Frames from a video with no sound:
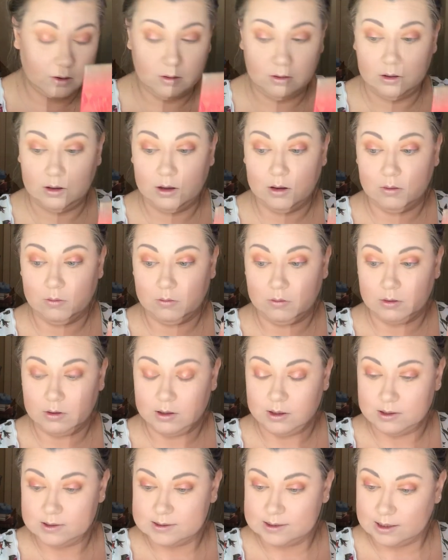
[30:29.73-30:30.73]
You can't
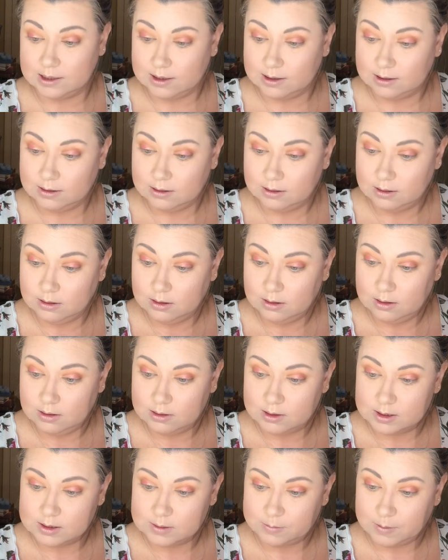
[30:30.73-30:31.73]
really see it.
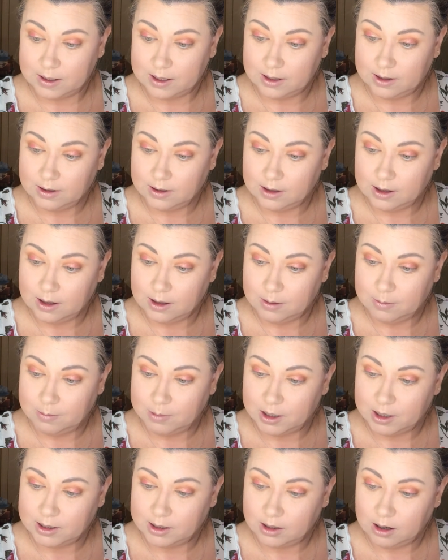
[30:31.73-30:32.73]
This is by
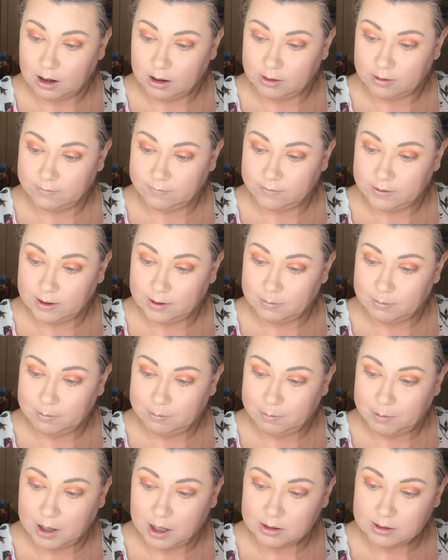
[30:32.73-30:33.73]
Bodyography
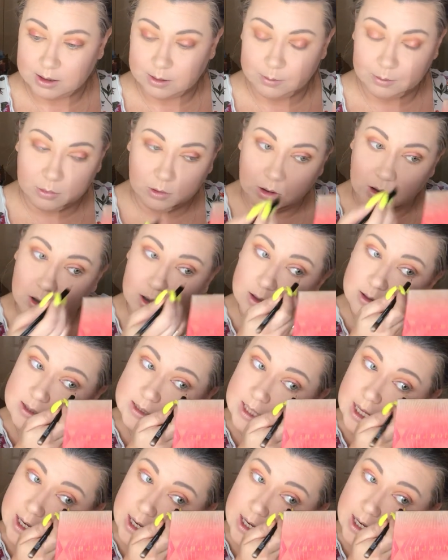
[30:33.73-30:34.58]
Bali Bronze